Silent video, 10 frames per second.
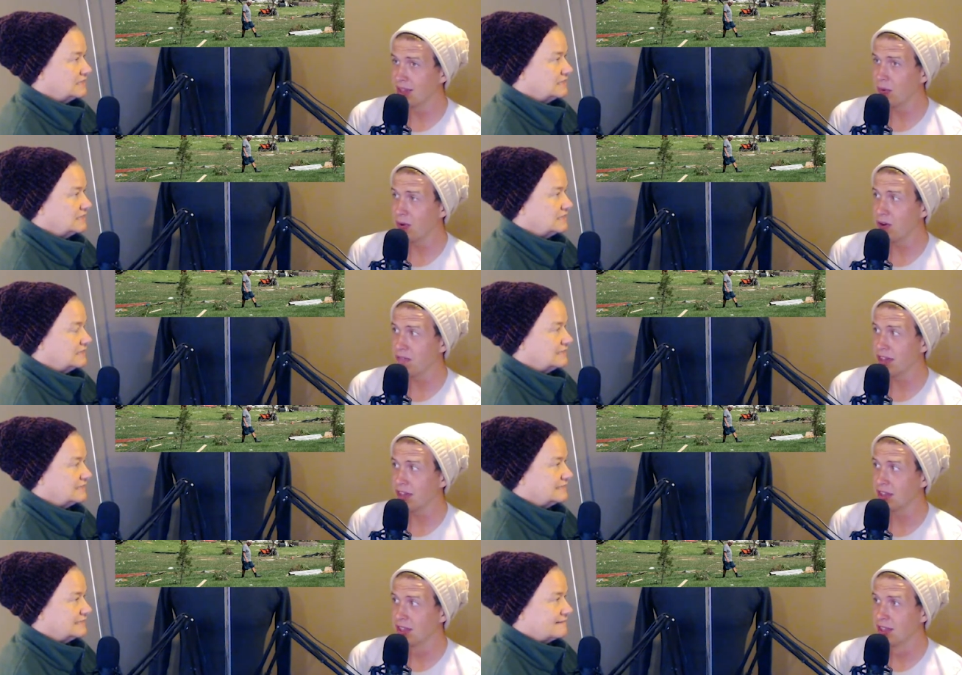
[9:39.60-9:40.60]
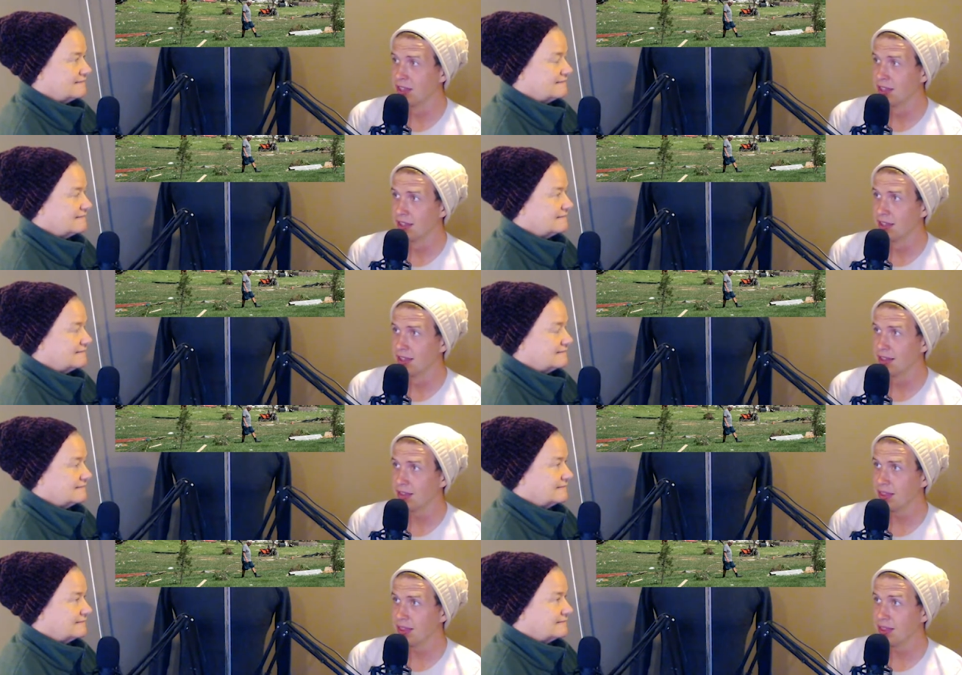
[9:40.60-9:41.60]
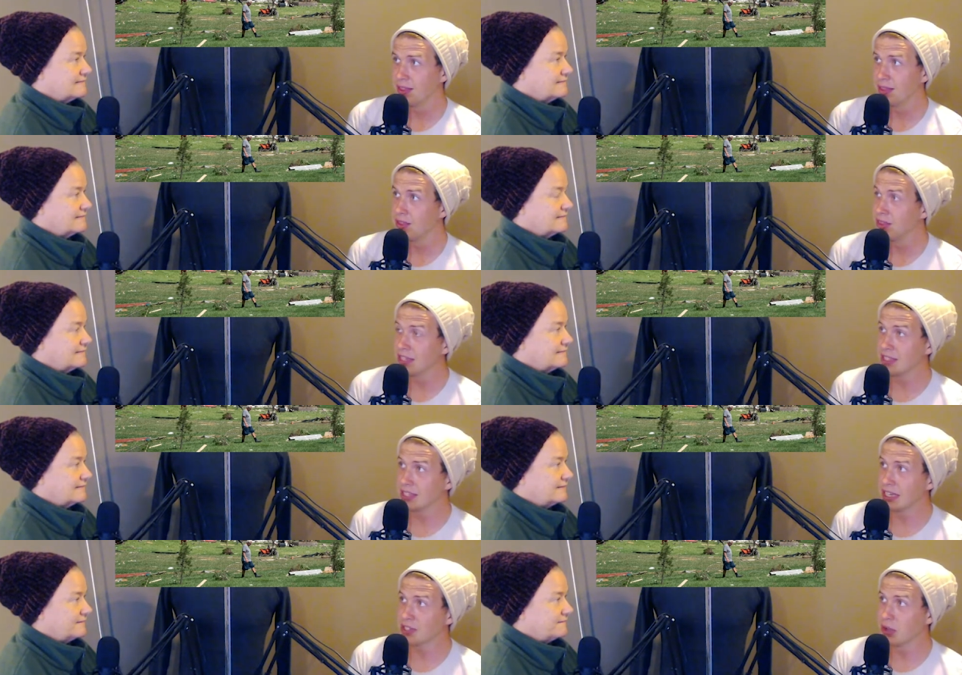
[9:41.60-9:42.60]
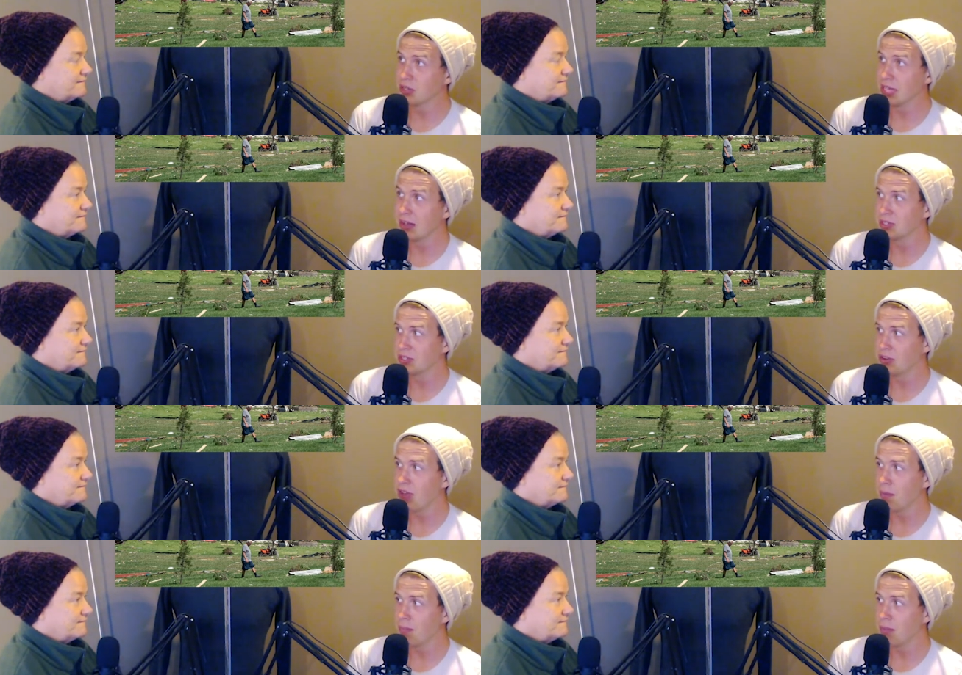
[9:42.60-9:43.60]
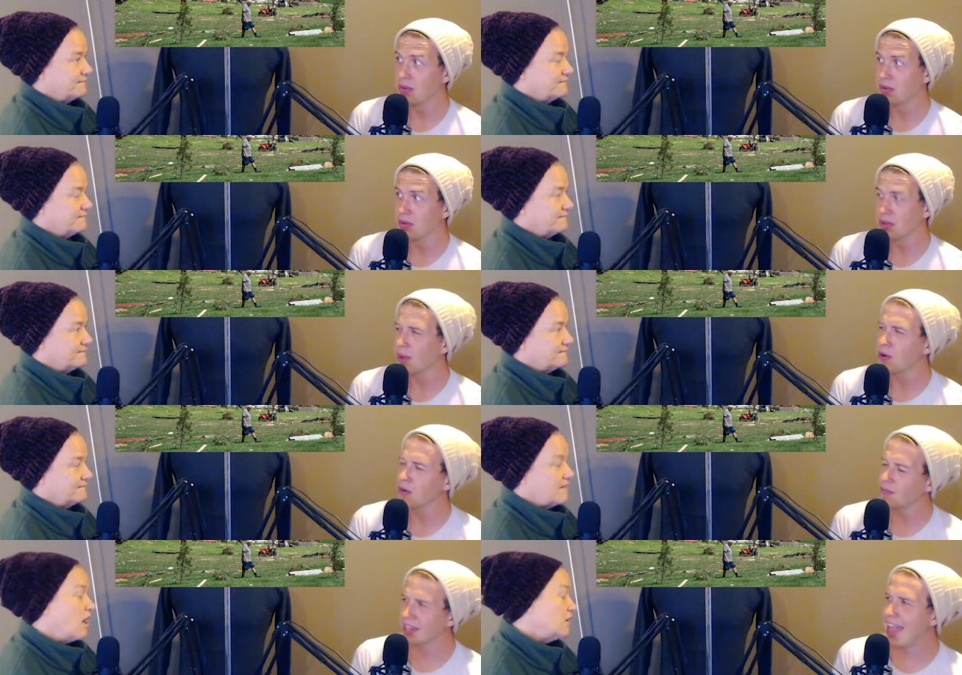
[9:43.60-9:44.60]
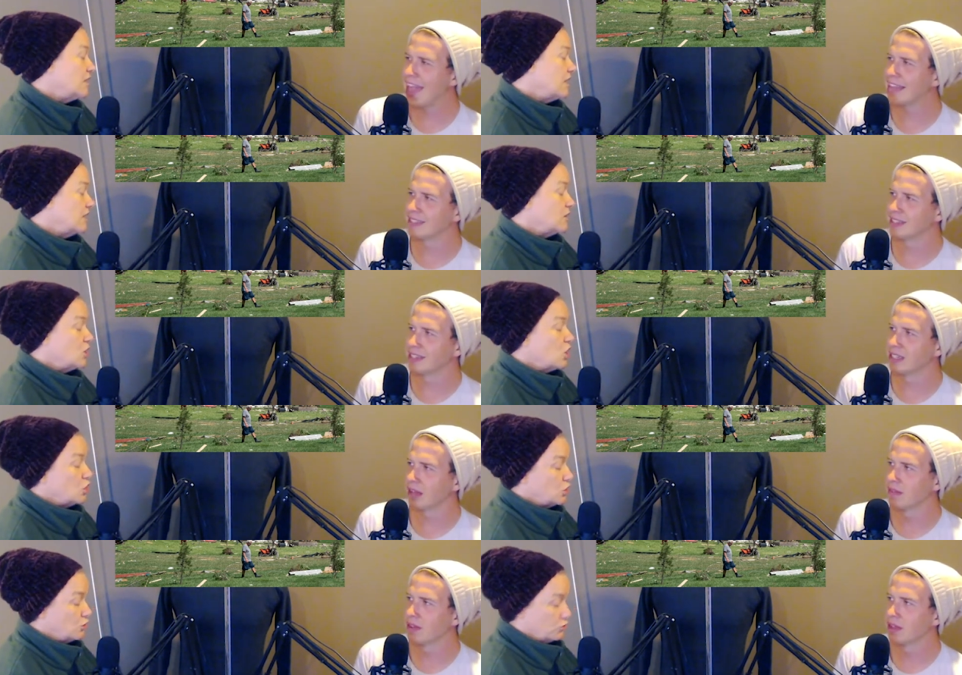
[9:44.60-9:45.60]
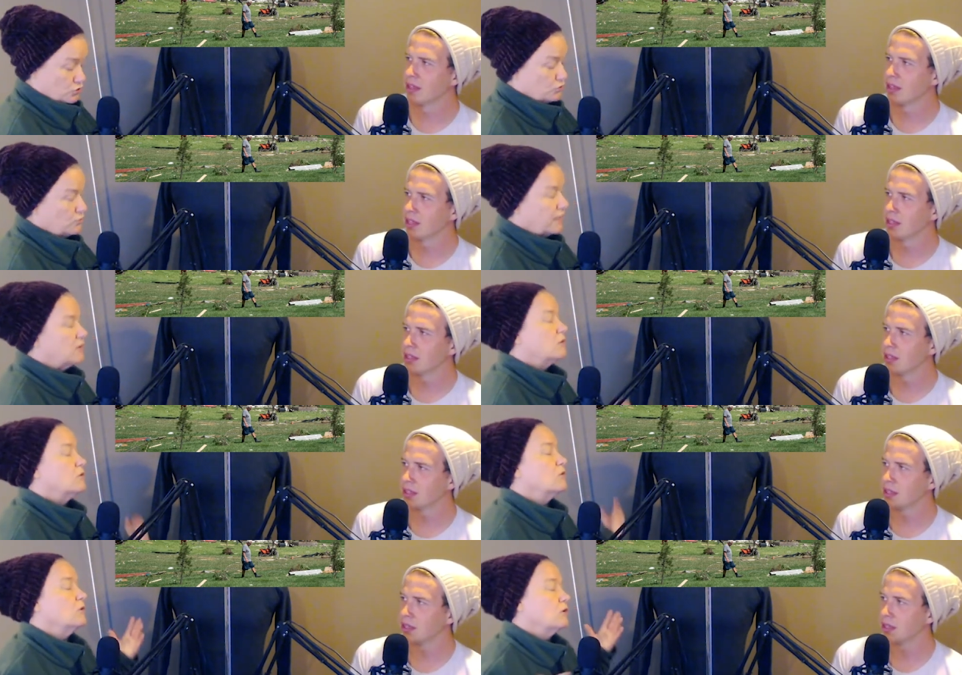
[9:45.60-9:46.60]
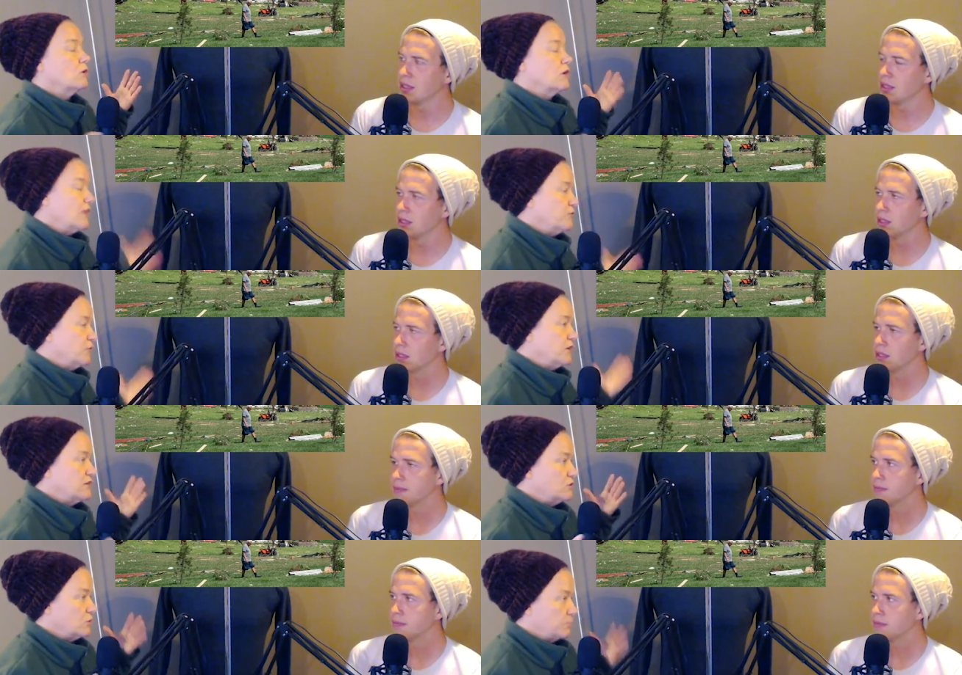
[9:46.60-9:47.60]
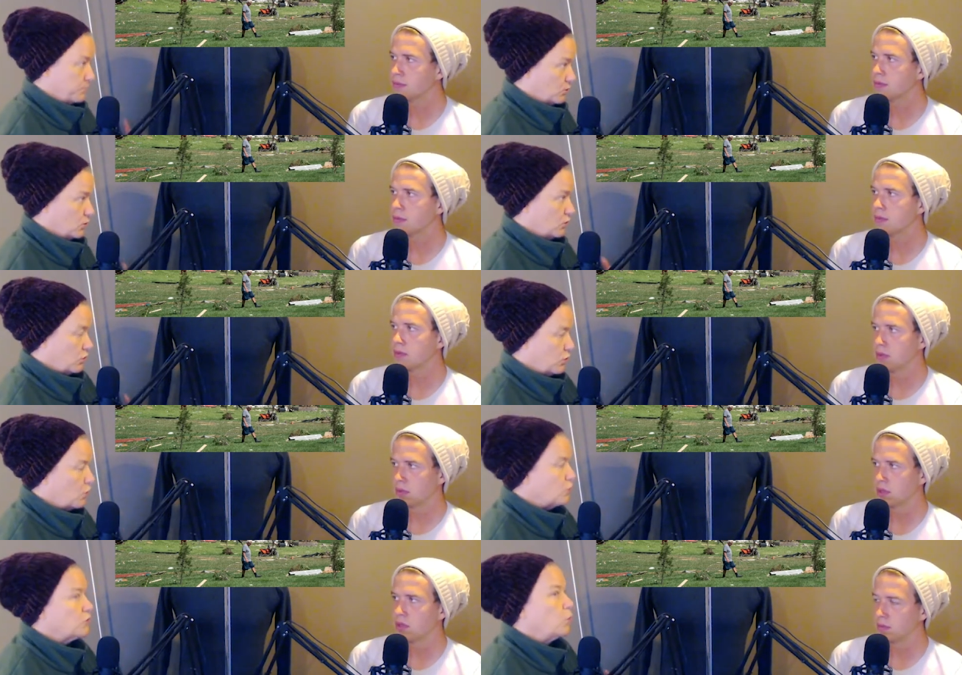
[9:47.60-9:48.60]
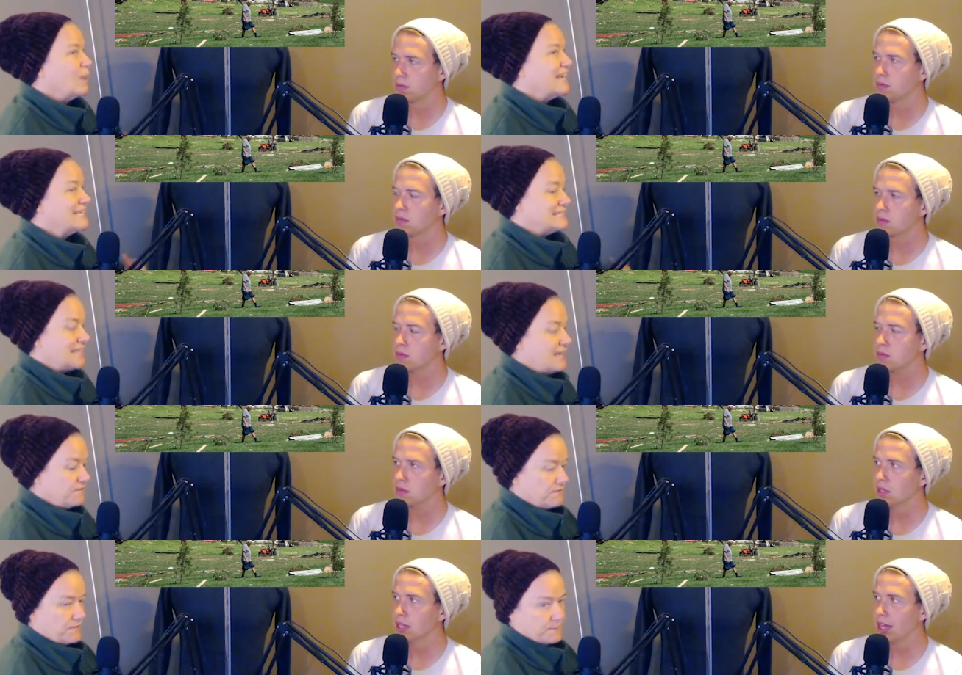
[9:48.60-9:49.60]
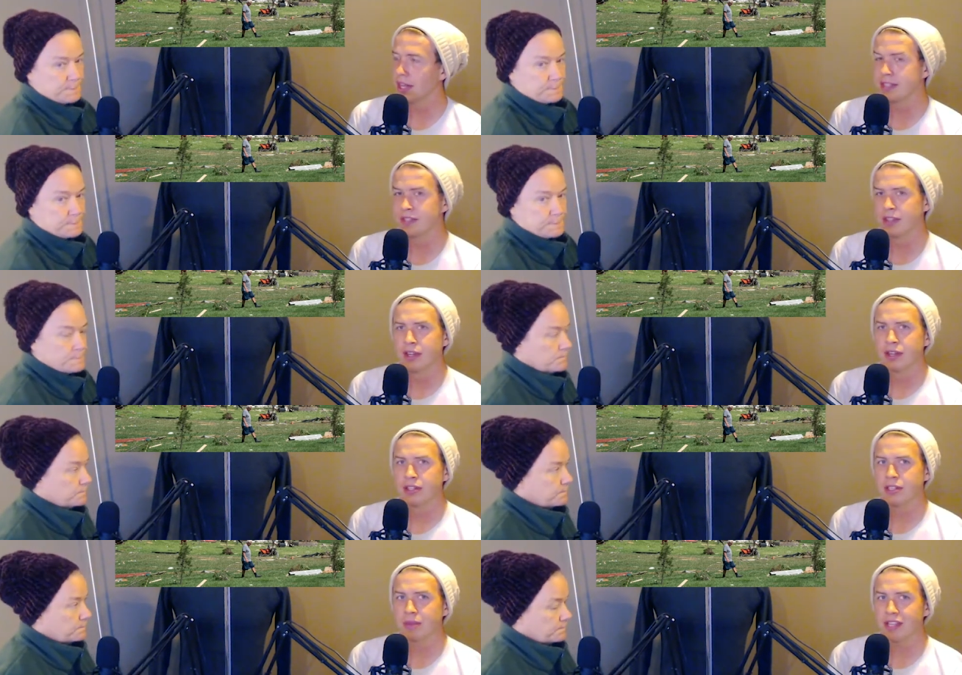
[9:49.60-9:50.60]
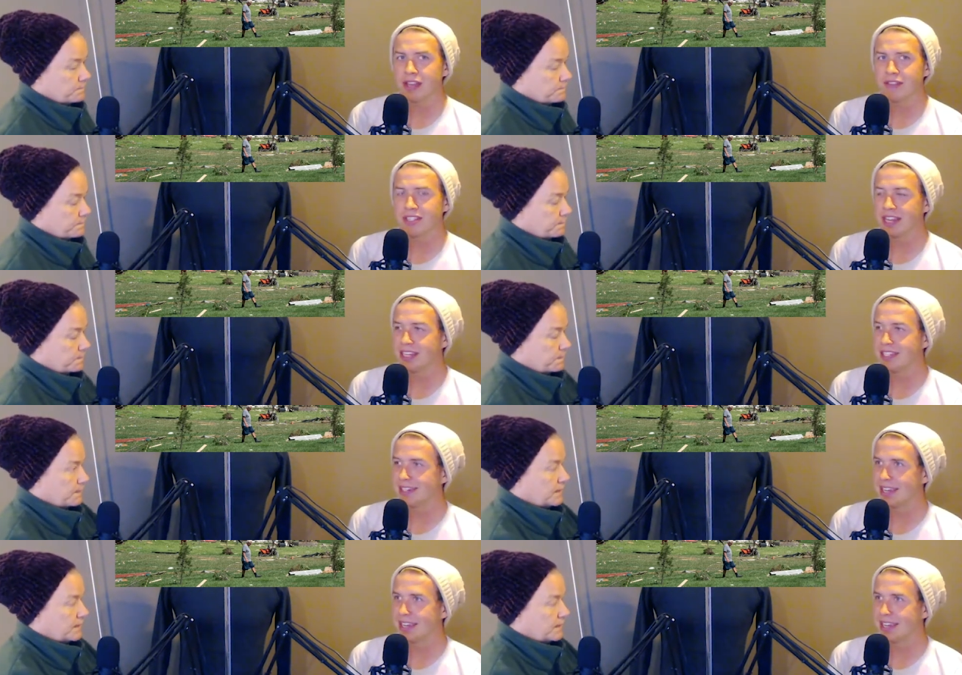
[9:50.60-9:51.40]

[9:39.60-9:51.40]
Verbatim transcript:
Speaker 1: I wonder if like these East Coast houses are not built. Like I wonder if like uh, Kansas yeah. and stuff. No,
Speaker 2: it's true. Like California houses are built earth- earthquake safe.
Speaker 1: Yeah, because some of the devastation